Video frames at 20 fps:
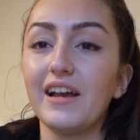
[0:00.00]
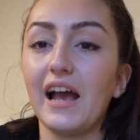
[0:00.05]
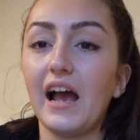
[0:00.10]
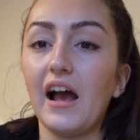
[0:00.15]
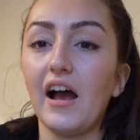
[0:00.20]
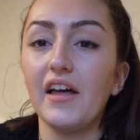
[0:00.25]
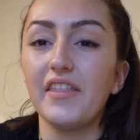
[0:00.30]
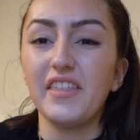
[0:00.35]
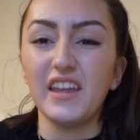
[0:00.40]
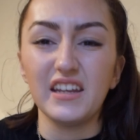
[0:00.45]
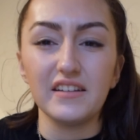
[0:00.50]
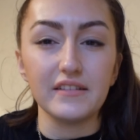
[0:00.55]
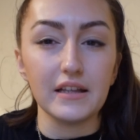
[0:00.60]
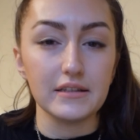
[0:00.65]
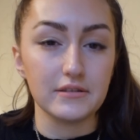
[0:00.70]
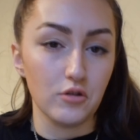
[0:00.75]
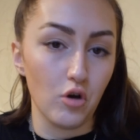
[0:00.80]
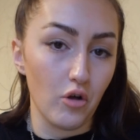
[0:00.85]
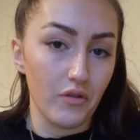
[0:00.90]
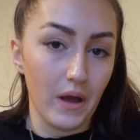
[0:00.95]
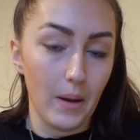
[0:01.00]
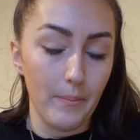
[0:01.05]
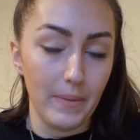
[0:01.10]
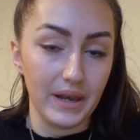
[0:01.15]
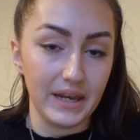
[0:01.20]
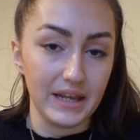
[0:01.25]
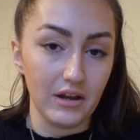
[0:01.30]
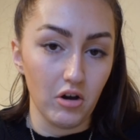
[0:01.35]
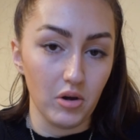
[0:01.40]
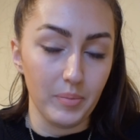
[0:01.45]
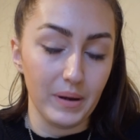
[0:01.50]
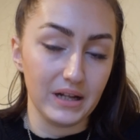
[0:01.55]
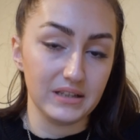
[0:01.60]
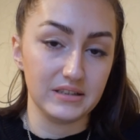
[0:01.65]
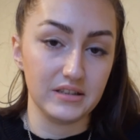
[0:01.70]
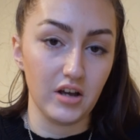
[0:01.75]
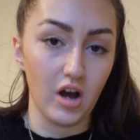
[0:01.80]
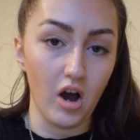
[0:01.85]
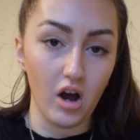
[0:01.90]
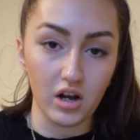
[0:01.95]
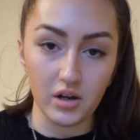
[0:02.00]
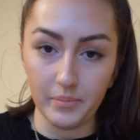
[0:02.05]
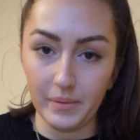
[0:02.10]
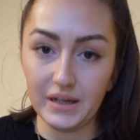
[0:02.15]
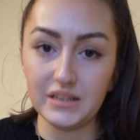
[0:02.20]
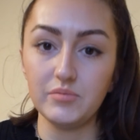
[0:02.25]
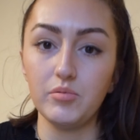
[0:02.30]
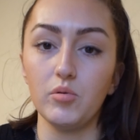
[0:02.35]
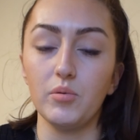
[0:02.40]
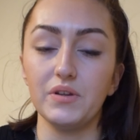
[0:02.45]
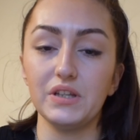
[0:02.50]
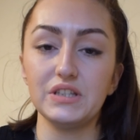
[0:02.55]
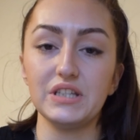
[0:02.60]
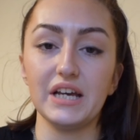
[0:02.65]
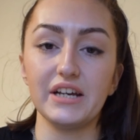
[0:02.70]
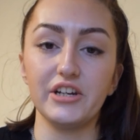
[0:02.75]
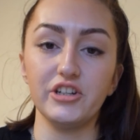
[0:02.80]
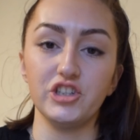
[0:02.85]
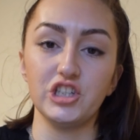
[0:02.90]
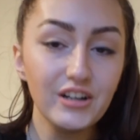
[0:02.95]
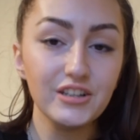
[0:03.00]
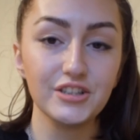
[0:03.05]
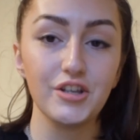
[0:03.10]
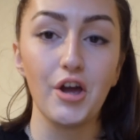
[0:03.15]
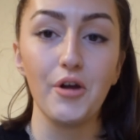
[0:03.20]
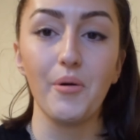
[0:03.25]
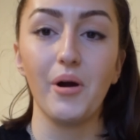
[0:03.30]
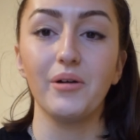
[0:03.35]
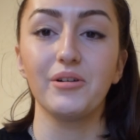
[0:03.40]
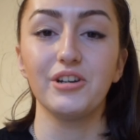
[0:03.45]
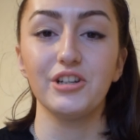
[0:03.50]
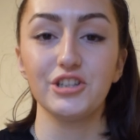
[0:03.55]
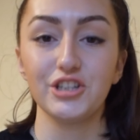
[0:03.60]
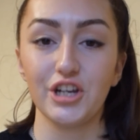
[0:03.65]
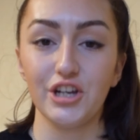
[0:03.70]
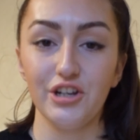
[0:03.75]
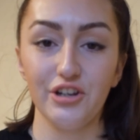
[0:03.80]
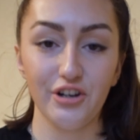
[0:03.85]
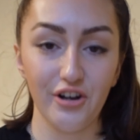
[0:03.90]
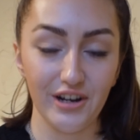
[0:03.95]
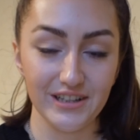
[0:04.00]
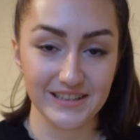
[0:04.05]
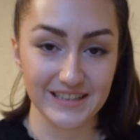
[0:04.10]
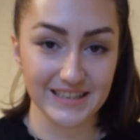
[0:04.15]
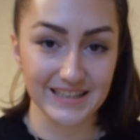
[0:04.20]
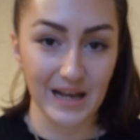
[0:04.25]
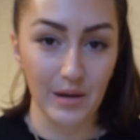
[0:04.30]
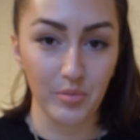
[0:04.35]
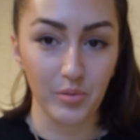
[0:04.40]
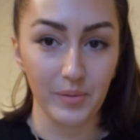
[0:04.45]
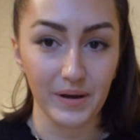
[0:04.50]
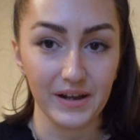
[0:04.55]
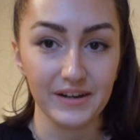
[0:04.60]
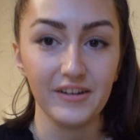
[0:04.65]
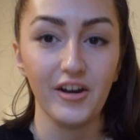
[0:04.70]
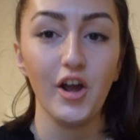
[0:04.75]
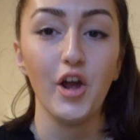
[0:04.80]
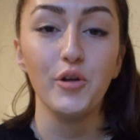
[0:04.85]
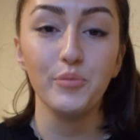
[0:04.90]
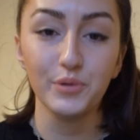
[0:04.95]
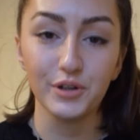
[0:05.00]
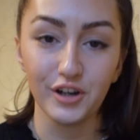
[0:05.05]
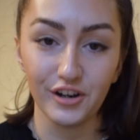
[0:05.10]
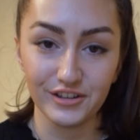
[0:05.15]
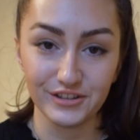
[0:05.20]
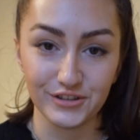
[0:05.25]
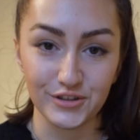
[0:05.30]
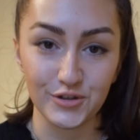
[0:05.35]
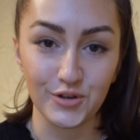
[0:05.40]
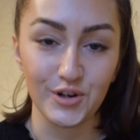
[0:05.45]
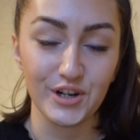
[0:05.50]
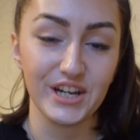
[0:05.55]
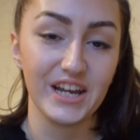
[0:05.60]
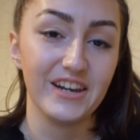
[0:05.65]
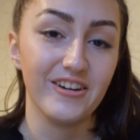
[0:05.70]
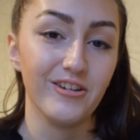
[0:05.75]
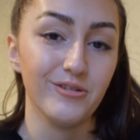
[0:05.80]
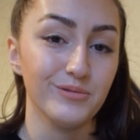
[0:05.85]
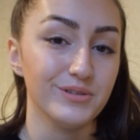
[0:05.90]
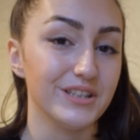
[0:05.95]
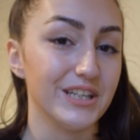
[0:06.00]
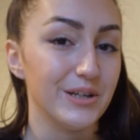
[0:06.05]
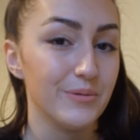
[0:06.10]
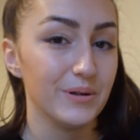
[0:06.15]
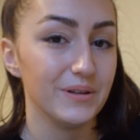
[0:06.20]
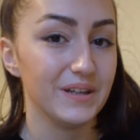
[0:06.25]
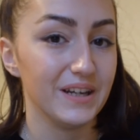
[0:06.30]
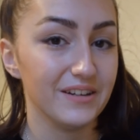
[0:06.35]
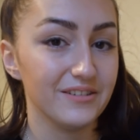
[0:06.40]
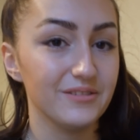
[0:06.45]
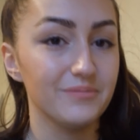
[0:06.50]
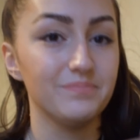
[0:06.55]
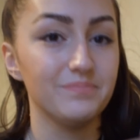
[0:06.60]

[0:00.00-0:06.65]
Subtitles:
I think there's not that many iPads that are compatible with the second gen. So I'm going to show you guys this Apple Pen. I hope you guys enjoy, and I will see you at the end.